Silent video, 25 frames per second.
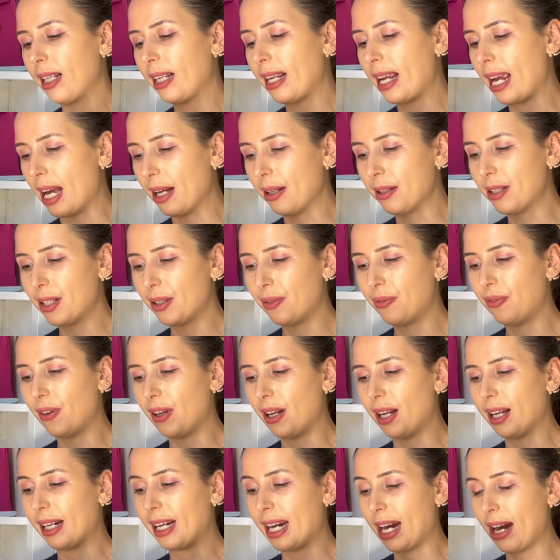
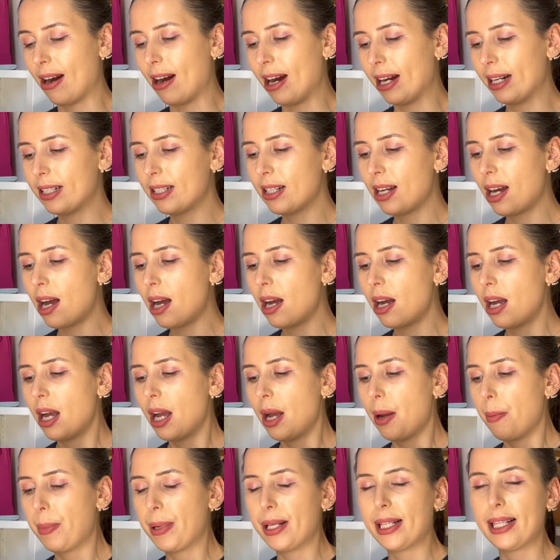calcifer character
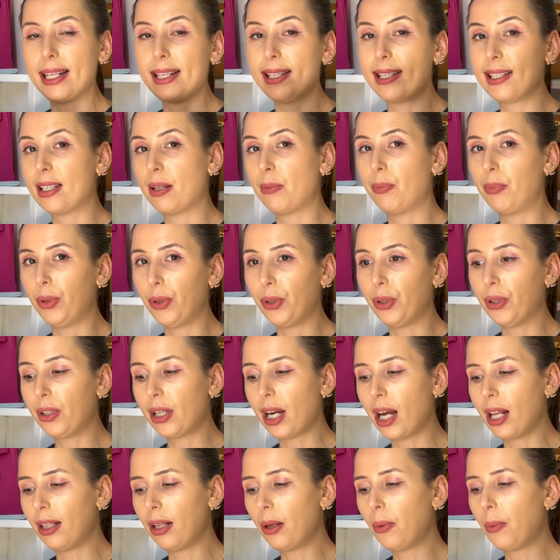but this is a blue
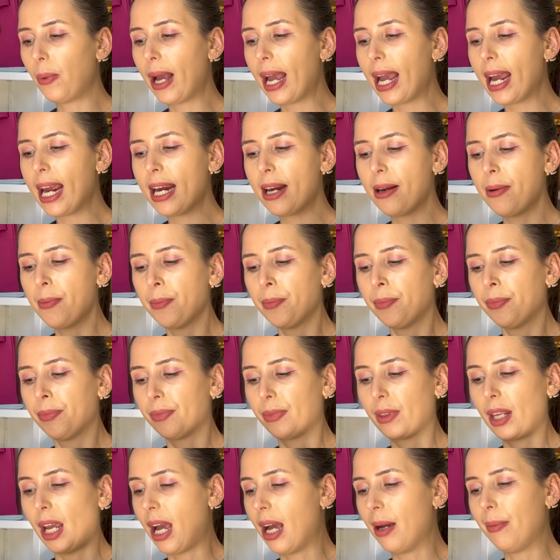colorway
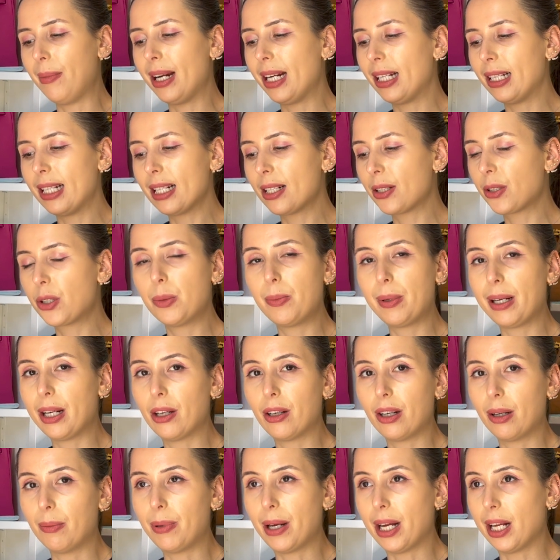i mean this could be
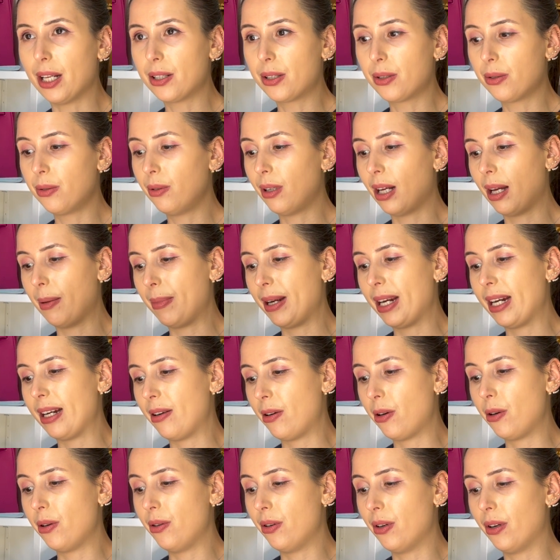on a puzzle i mean
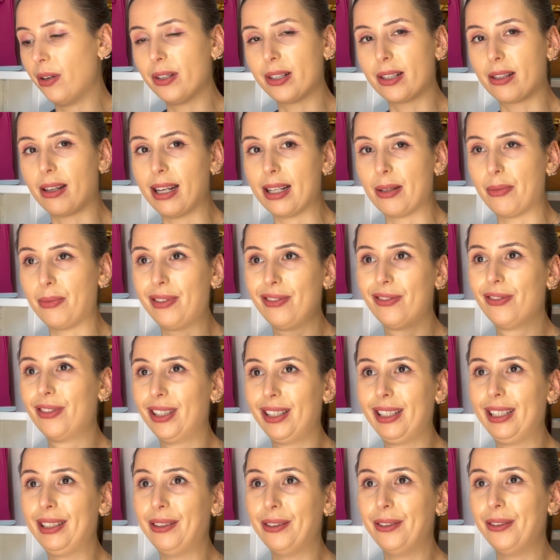who knows guys we
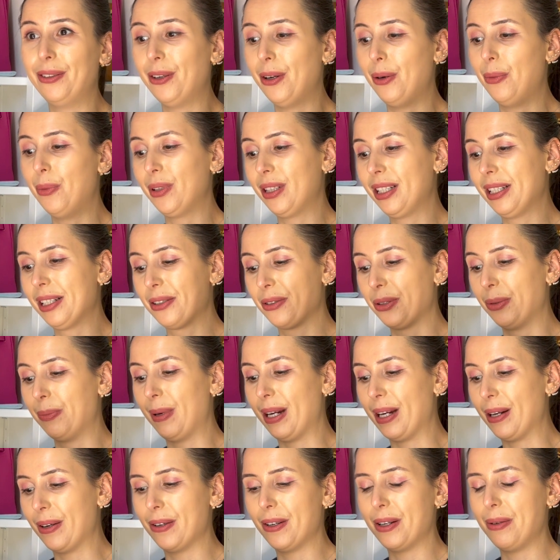really don't know what this could
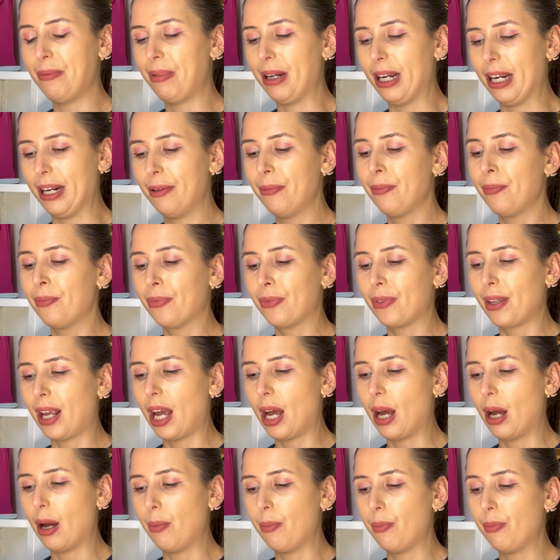be on but
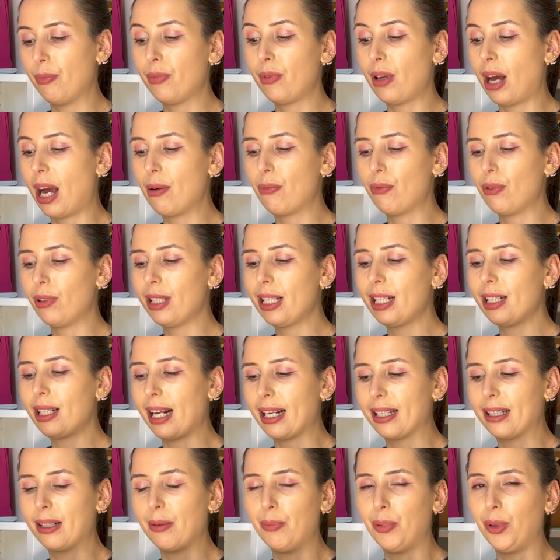um, i really
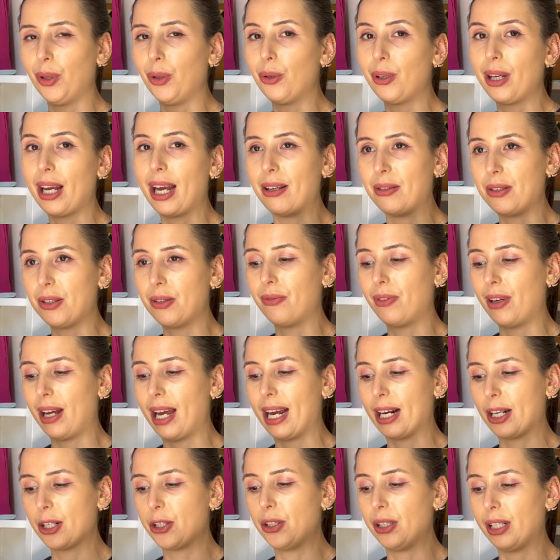like the blue calcifer
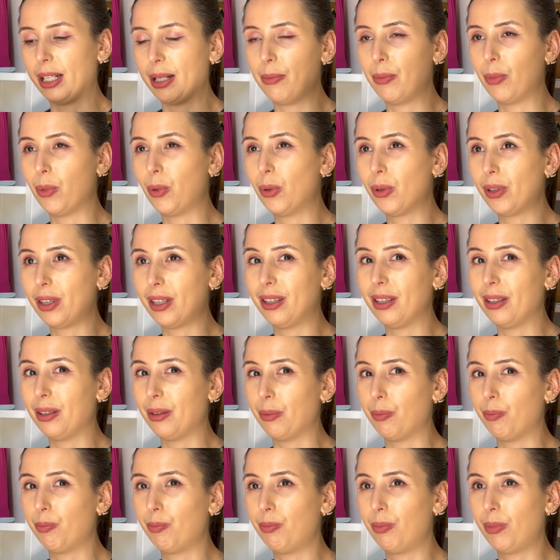actually more than
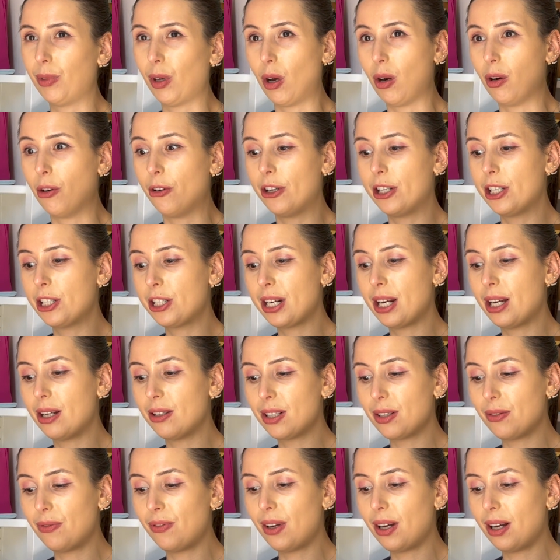the the orange
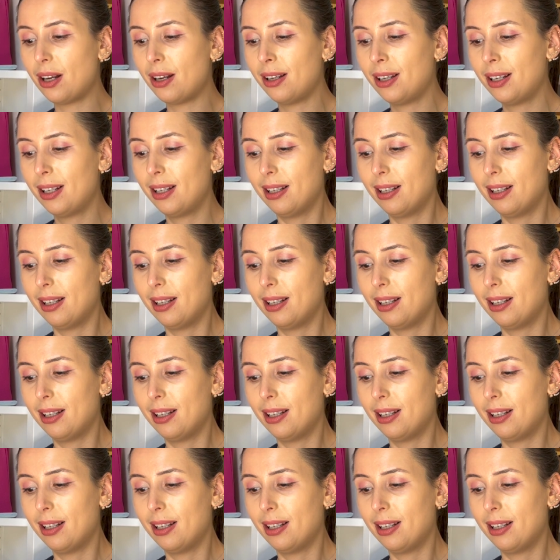calcifer